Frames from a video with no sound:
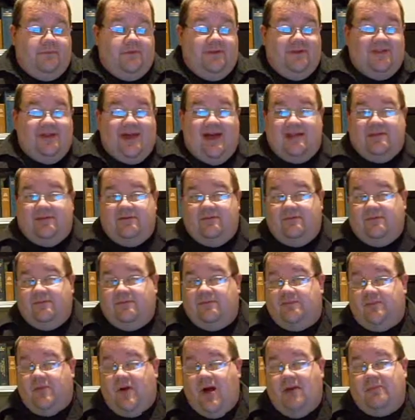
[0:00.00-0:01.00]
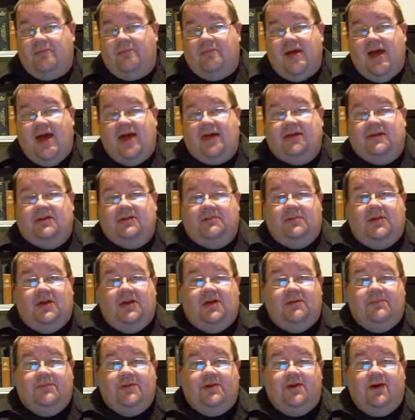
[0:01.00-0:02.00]
That's problematic to
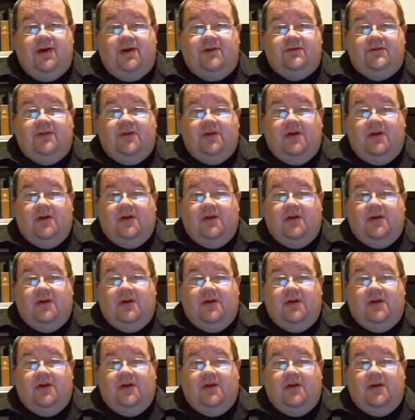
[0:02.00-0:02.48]
me because